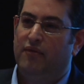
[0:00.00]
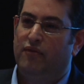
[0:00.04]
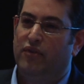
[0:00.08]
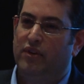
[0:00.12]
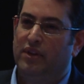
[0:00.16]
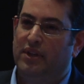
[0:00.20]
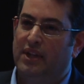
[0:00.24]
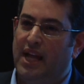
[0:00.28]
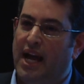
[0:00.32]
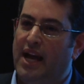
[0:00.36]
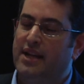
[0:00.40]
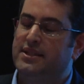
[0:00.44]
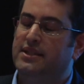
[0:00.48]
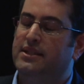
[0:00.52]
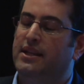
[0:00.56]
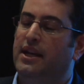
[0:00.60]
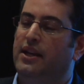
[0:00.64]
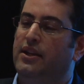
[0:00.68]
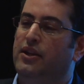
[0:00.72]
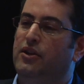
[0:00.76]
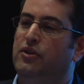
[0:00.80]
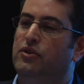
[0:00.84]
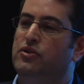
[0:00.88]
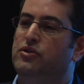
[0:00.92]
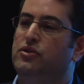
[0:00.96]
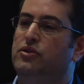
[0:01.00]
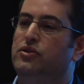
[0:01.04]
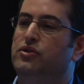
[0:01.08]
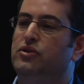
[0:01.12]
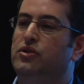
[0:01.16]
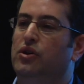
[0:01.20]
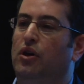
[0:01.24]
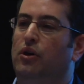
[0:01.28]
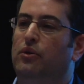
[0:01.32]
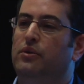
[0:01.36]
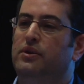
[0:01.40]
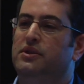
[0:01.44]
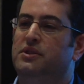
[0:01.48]
For the last 10 years or
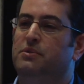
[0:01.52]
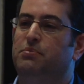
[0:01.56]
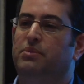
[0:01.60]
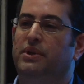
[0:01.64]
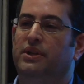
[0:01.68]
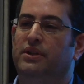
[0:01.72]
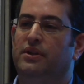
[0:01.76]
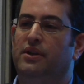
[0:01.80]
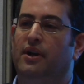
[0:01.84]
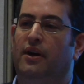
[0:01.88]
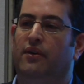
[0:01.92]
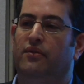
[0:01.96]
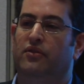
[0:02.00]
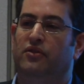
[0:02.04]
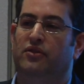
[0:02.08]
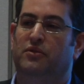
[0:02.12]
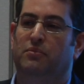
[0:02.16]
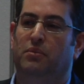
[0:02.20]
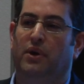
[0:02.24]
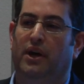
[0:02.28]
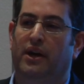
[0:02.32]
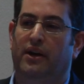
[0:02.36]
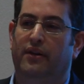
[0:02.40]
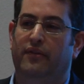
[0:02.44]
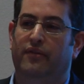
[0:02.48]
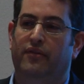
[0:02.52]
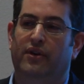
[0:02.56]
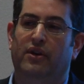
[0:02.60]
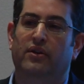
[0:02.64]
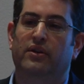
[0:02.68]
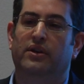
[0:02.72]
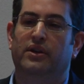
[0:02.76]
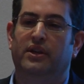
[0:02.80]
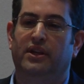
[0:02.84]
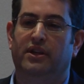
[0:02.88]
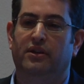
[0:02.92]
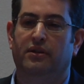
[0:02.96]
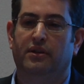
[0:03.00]
so, it's been governed by a
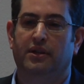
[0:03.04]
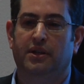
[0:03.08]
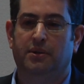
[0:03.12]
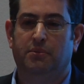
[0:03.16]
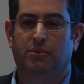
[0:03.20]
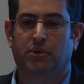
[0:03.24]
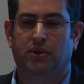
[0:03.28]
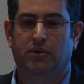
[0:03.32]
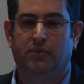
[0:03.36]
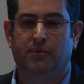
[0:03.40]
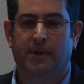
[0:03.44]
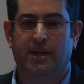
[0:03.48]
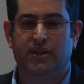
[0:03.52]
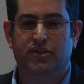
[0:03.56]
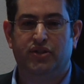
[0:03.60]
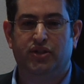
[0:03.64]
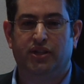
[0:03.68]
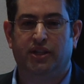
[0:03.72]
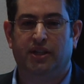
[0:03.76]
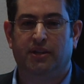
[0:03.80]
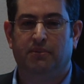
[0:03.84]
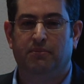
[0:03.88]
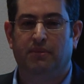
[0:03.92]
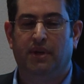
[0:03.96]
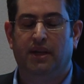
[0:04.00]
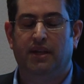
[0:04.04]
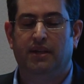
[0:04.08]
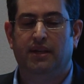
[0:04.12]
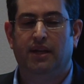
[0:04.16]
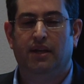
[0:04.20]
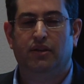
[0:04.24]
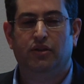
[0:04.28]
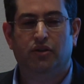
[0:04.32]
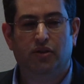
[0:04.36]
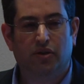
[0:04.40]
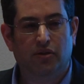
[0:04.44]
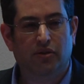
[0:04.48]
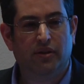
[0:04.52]
very neoliberal regime, and
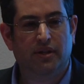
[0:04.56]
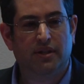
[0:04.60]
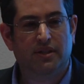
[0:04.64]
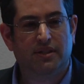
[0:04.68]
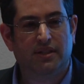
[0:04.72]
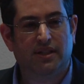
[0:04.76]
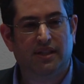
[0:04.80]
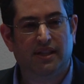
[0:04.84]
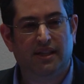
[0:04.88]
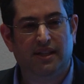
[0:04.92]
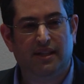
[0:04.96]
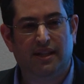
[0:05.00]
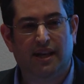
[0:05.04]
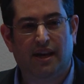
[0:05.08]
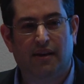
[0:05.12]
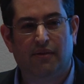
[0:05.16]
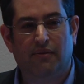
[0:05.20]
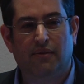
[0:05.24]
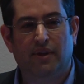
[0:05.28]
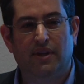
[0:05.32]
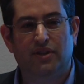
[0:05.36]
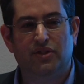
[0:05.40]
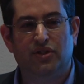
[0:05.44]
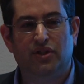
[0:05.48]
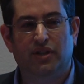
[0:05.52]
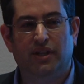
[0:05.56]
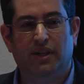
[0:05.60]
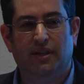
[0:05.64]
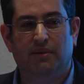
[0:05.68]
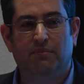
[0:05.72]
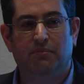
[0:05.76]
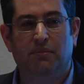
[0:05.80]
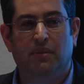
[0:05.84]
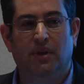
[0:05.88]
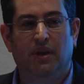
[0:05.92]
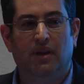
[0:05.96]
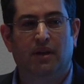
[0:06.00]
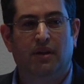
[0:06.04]
yet curiously, that
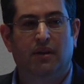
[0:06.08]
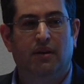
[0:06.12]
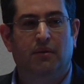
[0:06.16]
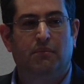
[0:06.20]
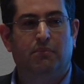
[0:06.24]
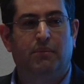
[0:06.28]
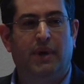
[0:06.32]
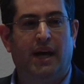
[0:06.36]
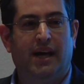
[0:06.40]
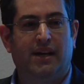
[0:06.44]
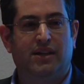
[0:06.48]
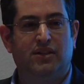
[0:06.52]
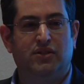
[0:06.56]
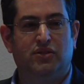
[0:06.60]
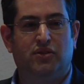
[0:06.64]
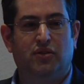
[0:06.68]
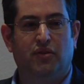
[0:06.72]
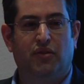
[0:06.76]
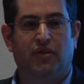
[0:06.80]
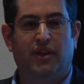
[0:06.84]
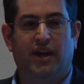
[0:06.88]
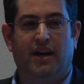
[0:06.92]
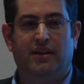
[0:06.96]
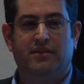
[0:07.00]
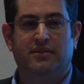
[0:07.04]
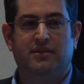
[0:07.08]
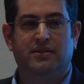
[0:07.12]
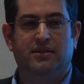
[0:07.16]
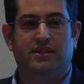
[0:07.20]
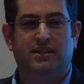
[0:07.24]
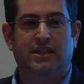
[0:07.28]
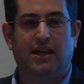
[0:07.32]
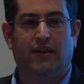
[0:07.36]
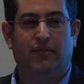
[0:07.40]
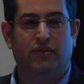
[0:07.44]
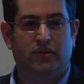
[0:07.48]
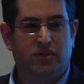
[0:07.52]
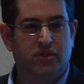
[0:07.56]
regime back in
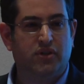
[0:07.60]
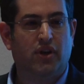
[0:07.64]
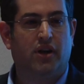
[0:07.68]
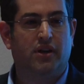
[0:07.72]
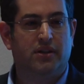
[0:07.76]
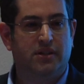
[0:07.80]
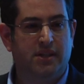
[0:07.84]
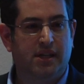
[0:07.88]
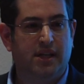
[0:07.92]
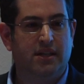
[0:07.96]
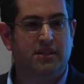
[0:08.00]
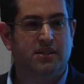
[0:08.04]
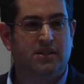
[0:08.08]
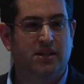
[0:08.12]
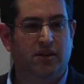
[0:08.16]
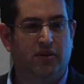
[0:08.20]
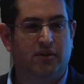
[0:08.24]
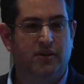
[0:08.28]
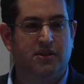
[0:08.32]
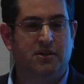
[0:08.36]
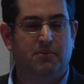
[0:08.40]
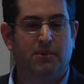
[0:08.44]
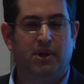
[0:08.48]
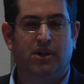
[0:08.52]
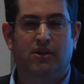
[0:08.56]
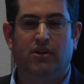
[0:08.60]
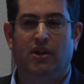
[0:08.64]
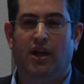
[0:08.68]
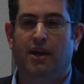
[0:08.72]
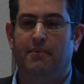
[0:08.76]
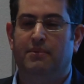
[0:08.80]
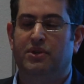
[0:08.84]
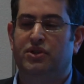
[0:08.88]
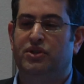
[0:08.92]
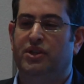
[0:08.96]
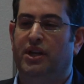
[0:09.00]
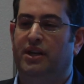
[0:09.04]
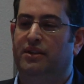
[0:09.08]
2007 started to get serious about
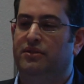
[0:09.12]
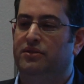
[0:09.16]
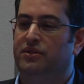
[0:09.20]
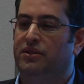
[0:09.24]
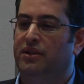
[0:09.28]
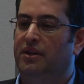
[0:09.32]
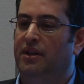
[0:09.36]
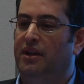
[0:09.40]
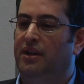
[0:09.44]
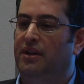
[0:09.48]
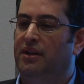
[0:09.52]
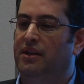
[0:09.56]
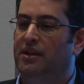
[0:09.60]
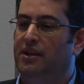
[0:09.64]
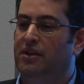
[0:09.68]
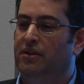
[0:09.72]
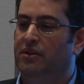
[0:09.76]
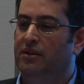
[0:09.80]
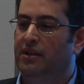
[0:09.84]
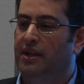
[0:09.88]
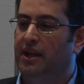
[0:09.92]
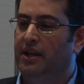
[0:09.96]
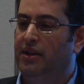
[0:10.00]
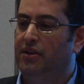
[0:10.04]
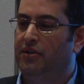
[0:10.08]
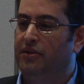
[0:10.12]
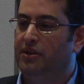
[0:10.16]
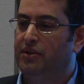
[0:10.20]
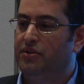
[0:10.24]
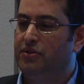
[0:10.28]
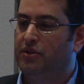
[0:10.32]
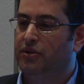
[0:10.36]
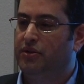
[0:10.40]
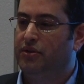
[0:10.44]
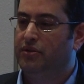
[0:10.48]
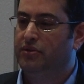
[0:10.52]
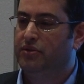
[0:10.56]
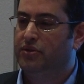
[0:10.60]
climate change, and a year later
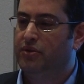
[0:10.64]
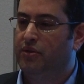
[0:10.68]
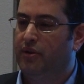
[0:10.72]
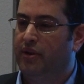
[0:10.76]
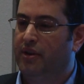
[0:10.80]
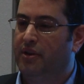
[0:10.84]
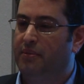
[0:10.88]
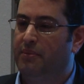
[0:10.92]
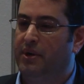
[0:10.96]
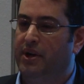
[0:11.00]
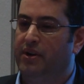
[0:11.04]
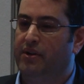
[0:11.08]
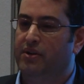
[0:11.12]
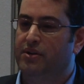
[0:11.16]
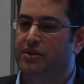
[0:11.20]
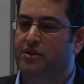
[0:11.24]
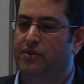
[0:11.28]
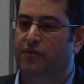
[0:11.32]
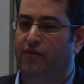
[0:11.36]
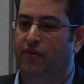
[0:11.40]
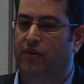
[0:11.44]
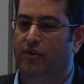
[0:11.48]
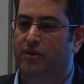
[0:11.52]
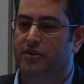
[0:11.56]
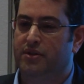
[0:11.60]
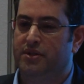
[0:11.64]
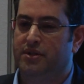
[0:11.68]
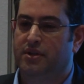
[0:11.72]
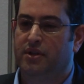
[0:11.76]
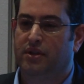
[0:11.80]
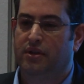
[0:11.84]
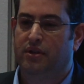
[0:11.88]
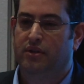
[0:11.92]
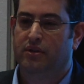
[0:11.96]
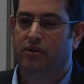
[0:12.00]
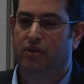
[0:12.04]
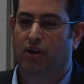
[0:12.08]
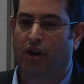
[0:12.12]
introduced North America's first
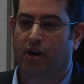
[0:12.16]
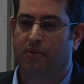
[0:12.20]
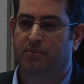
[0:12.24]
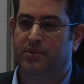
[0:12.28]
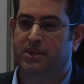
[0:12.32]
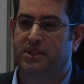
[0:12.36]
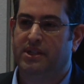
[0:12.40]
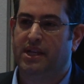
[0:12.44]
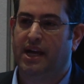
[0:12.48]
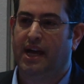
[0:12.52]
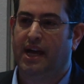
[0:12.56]
carbon